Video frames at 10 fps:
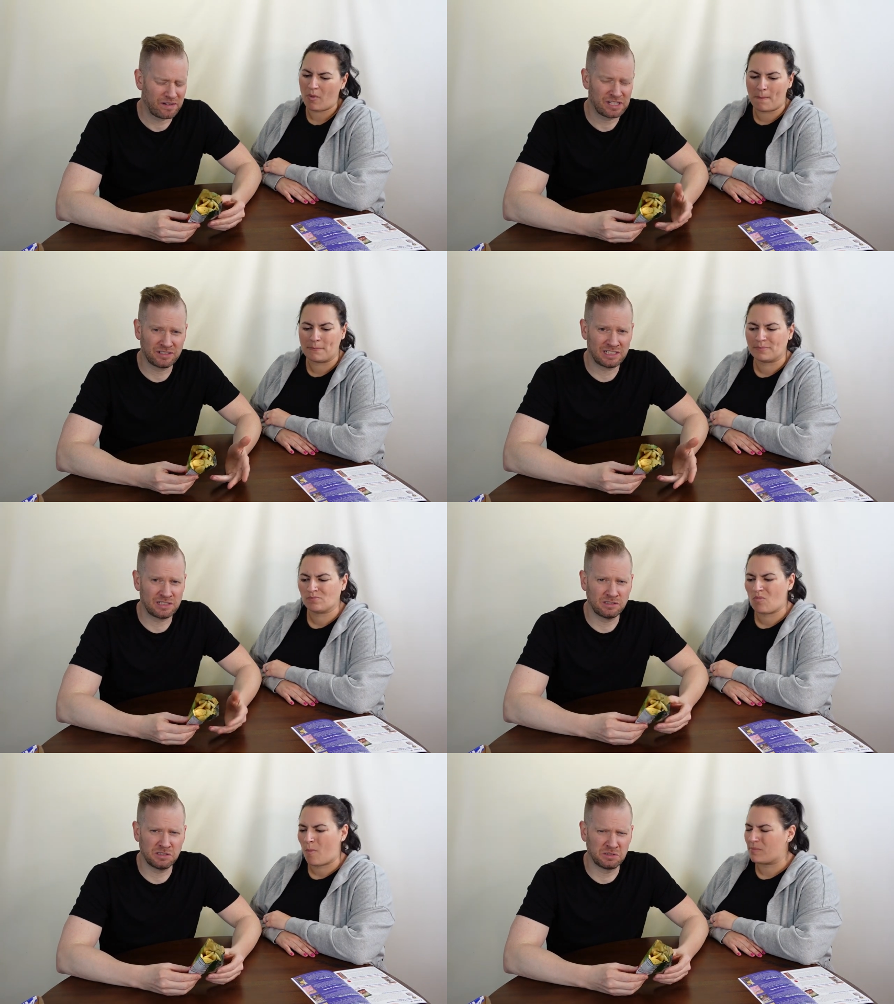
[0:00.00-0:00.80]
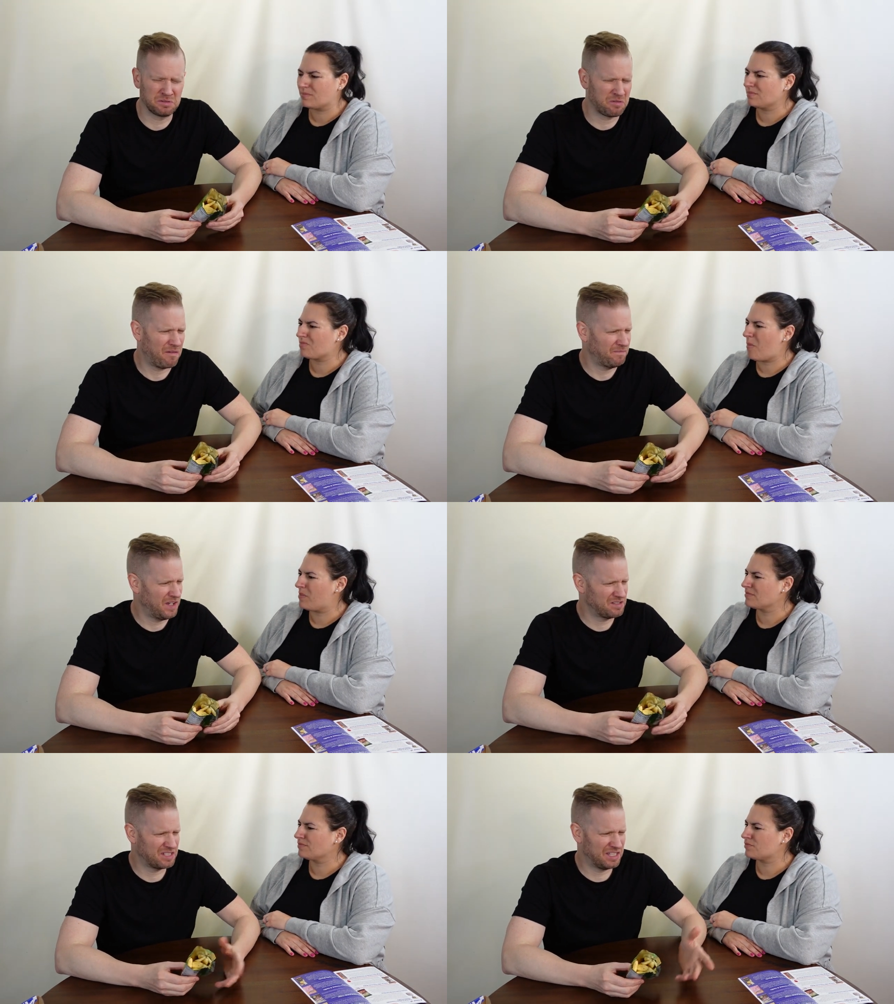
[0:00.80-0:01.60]
Speaker 1: They're not. Ooh,
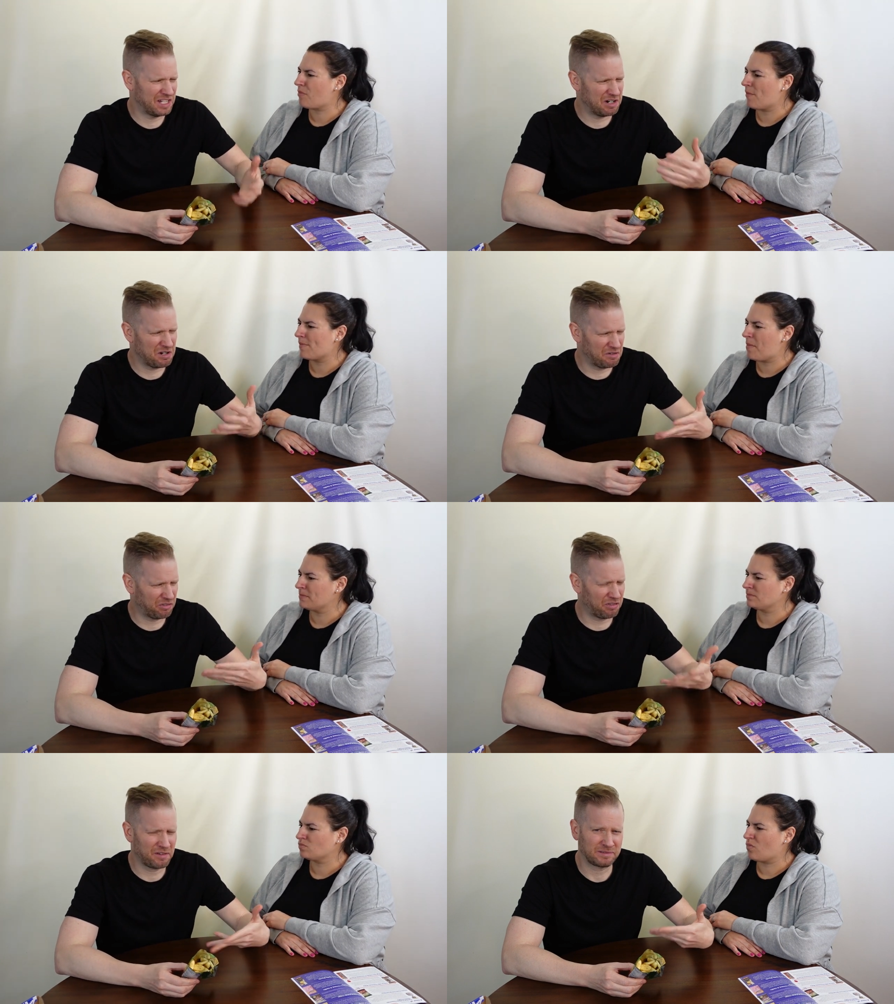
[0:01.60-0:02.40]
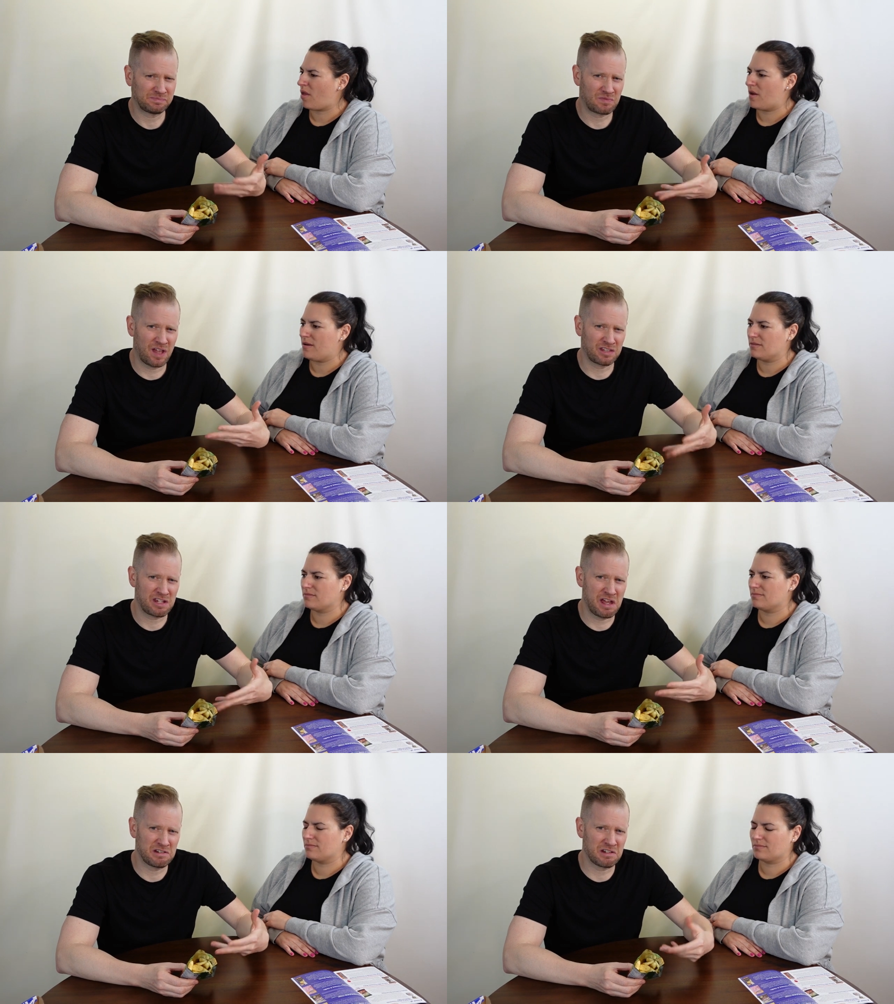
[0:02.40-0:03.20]
there's the like earth at the
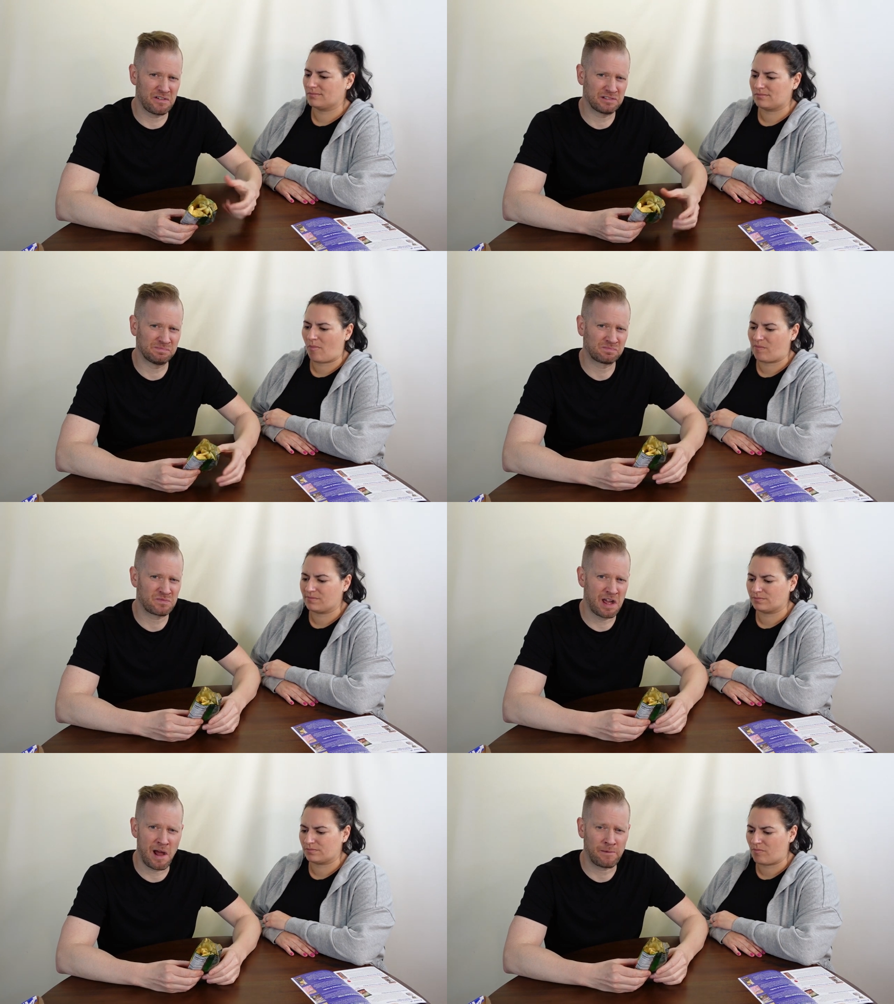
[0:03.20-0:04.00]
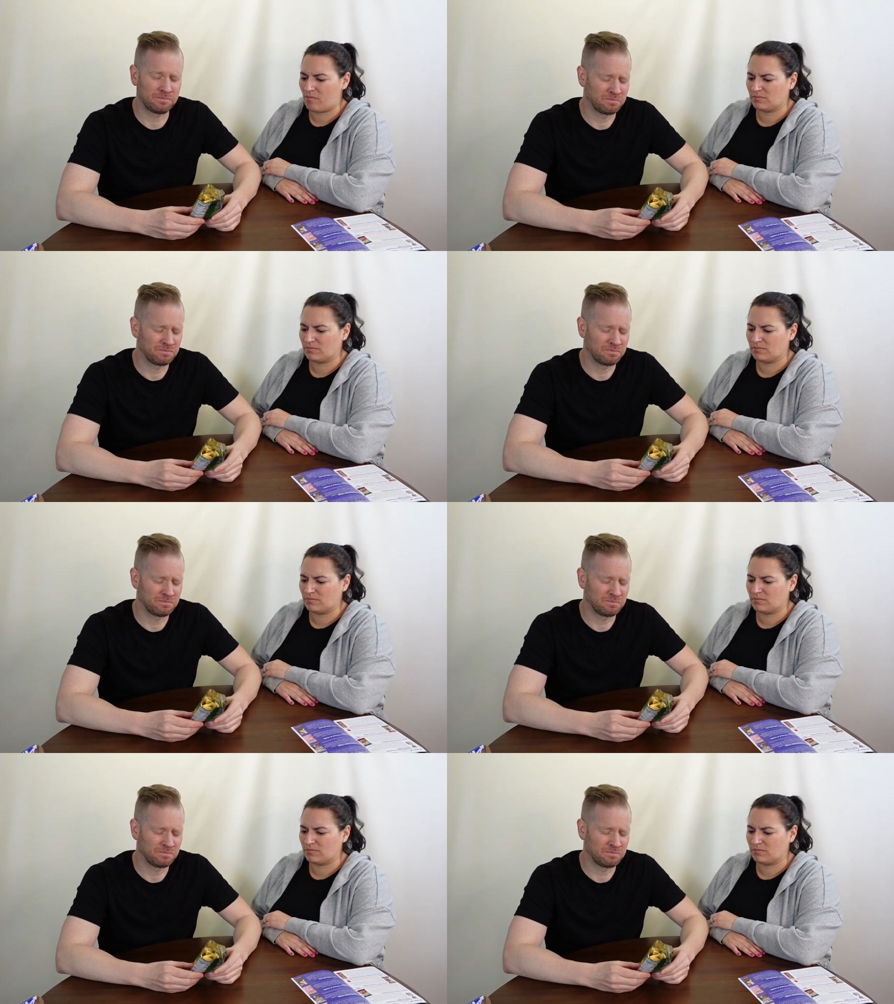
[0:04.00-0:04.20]
end of it. Yeah.